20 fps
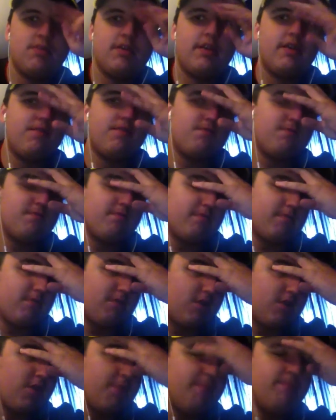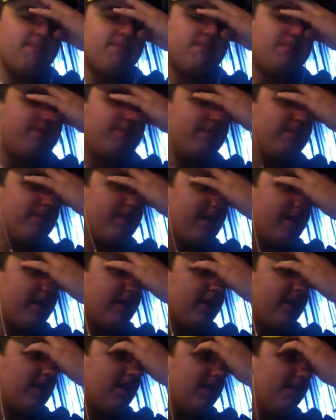just hope that
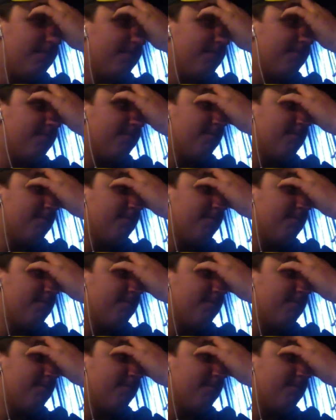can come,